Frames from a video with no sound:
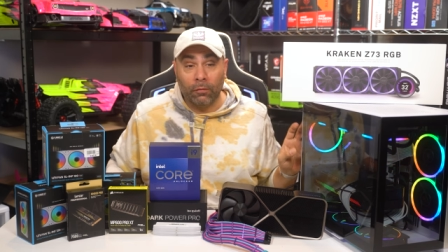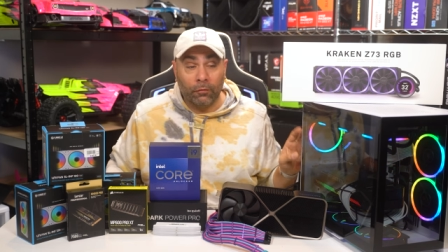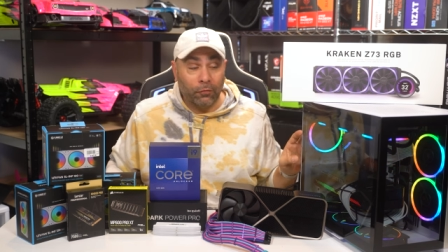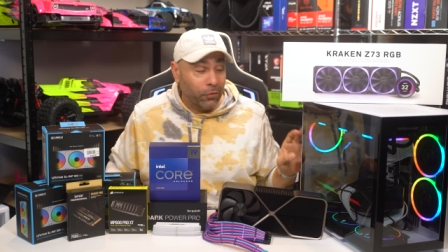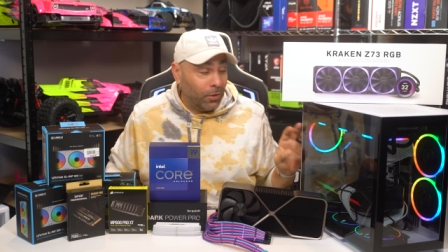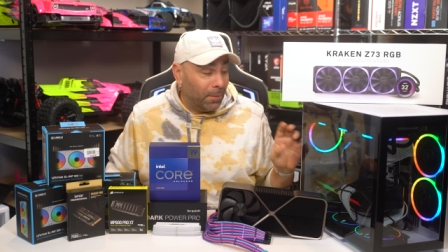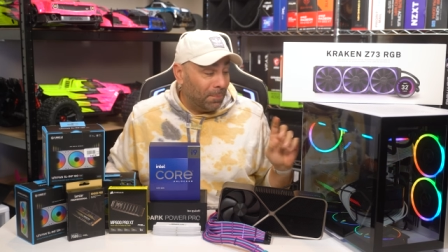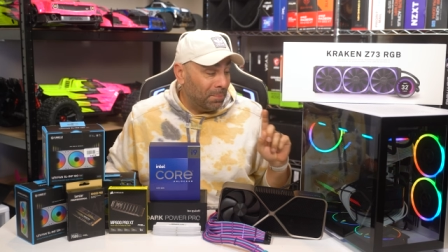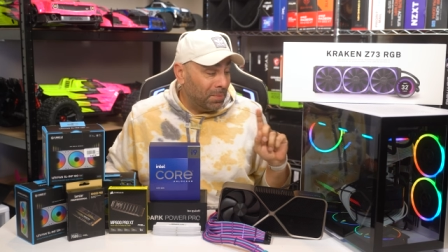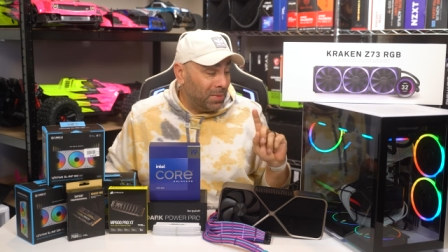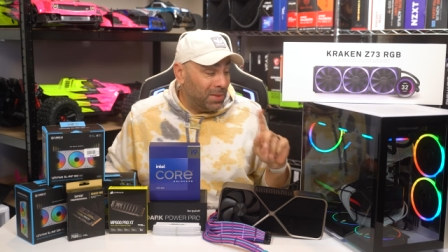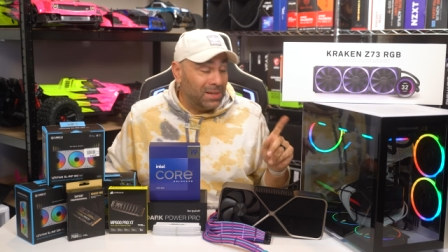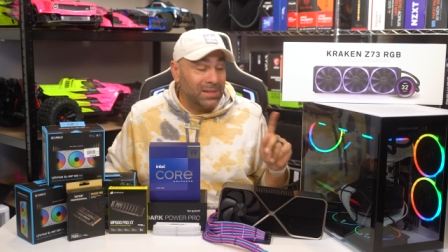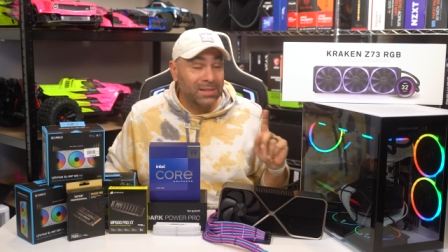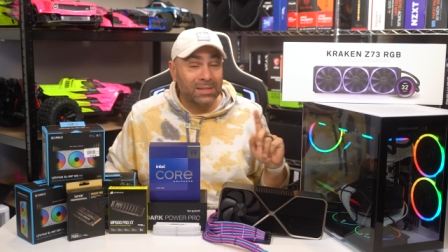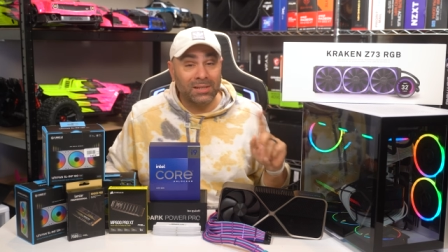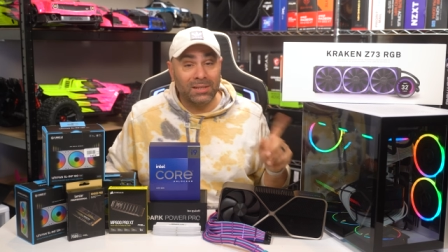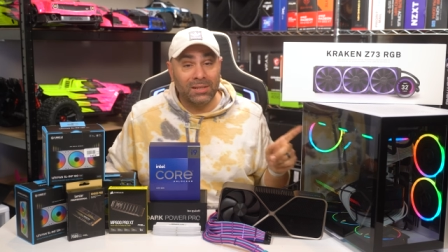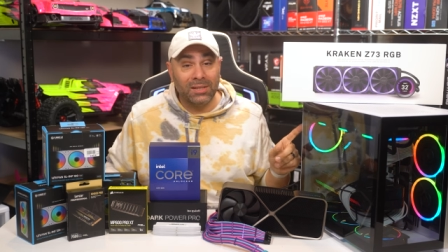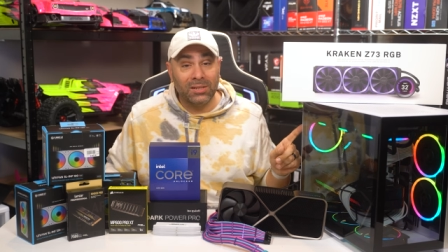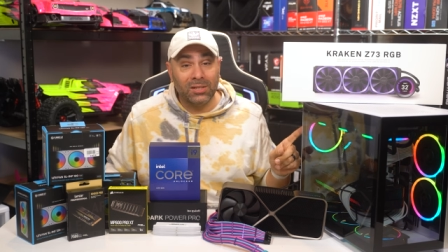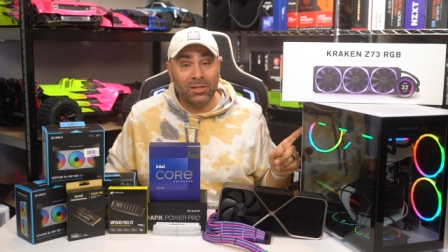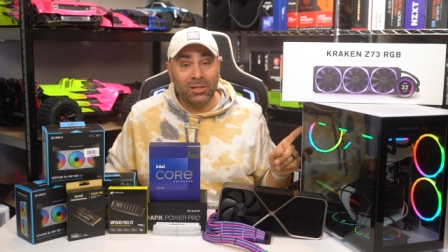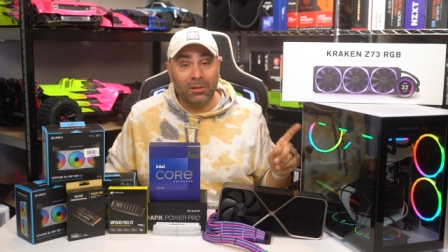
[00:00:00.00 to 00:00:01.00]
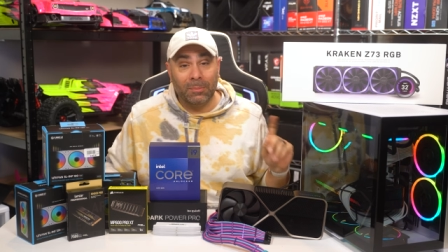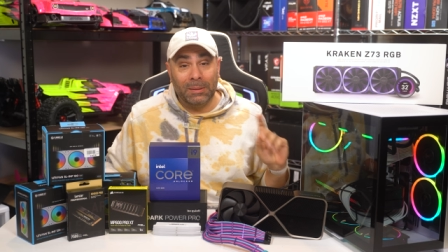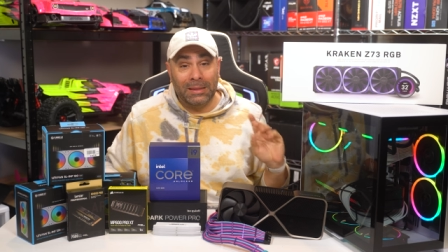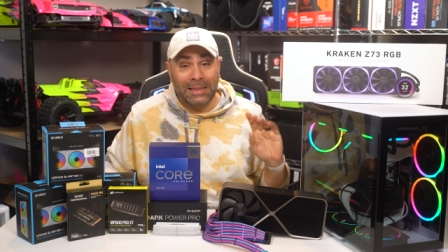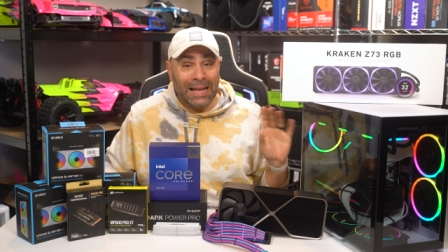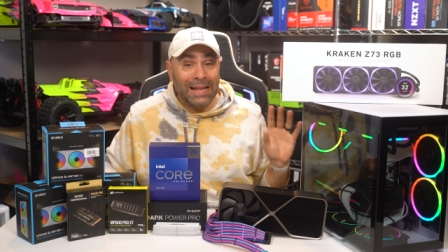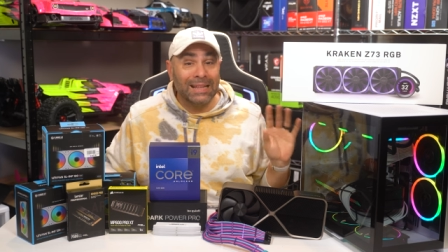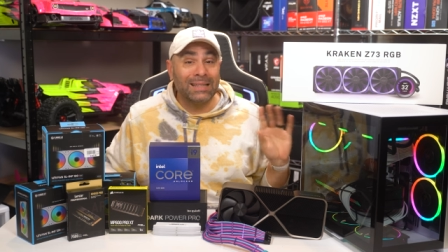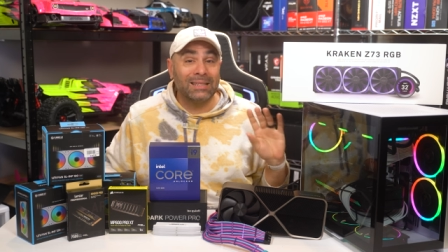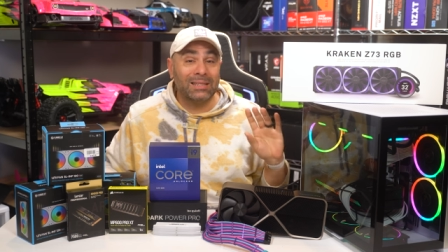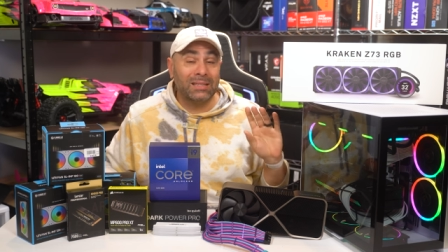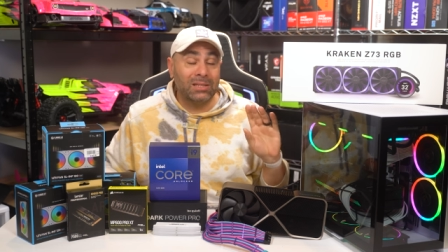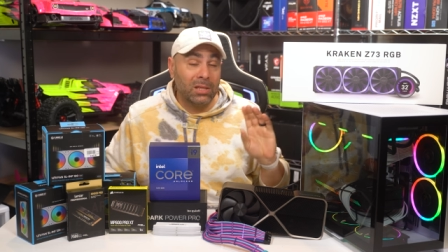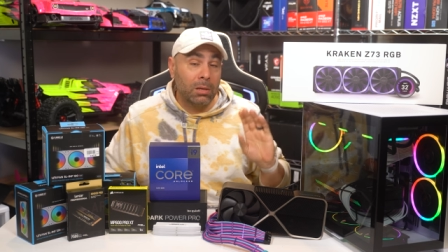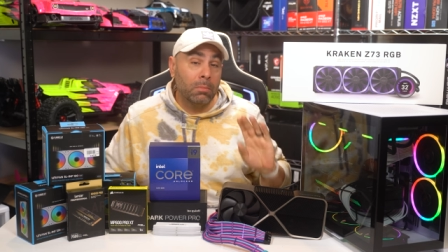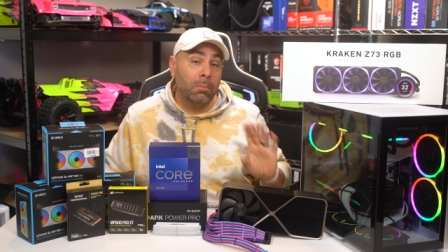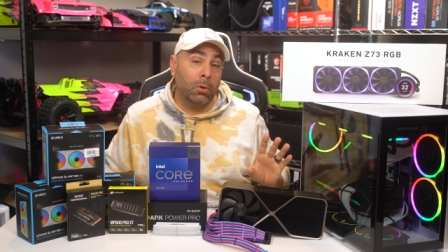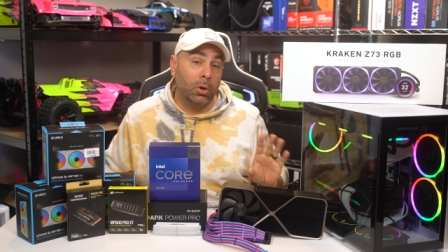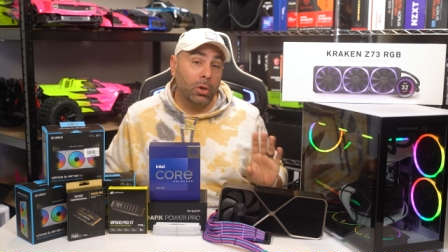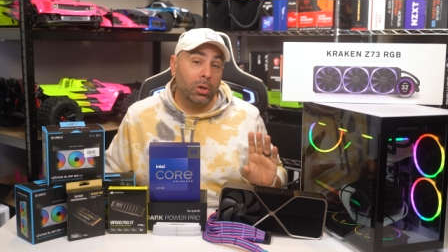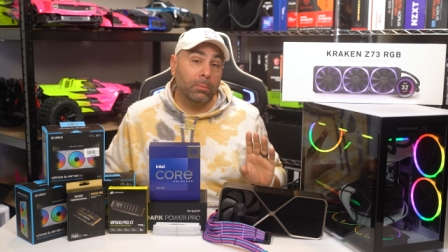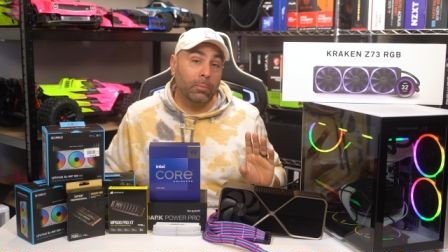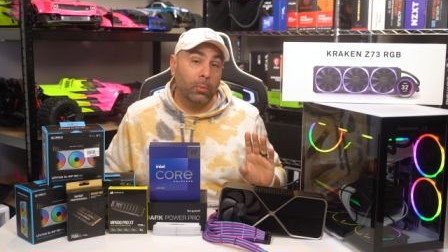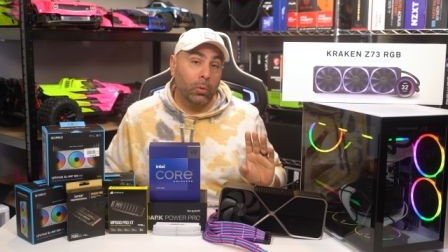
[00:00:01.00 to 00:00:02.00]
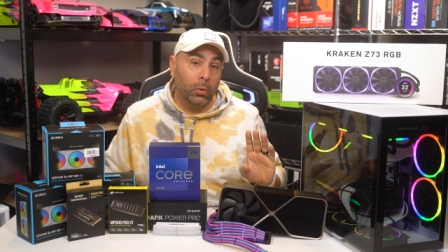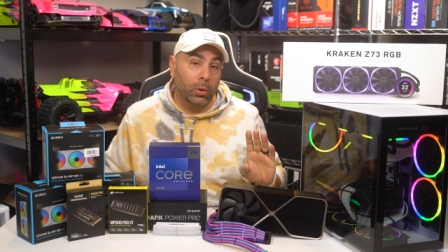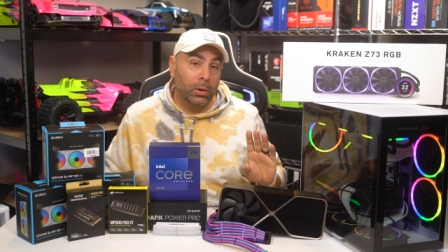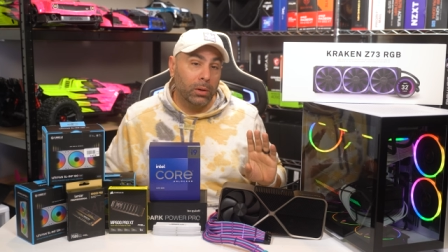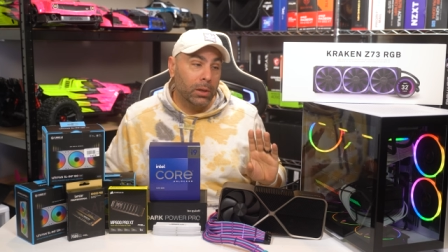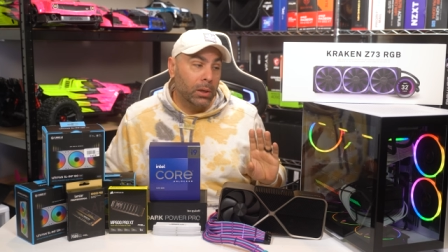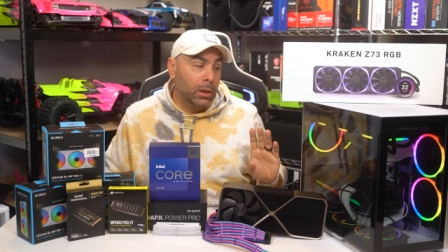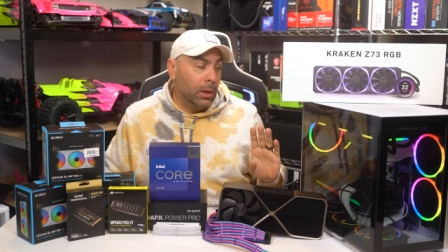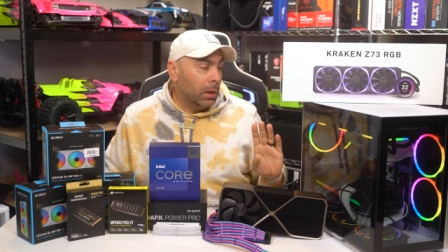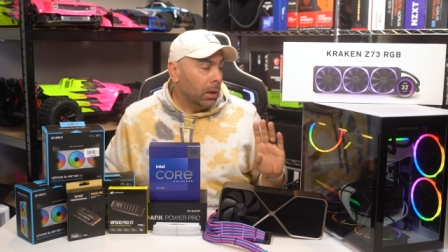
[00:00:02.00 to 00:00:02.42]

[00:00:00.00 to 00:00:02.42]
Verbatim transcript: from this system, and that's the motherboard.